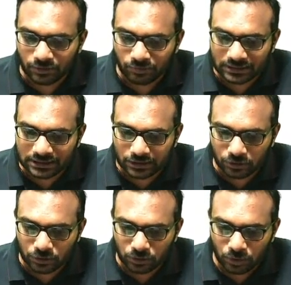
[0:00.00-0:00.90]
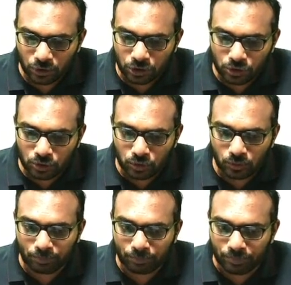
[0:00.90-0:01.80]
which is equal to 2
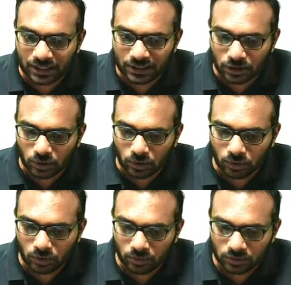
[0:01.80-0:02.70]
p tau.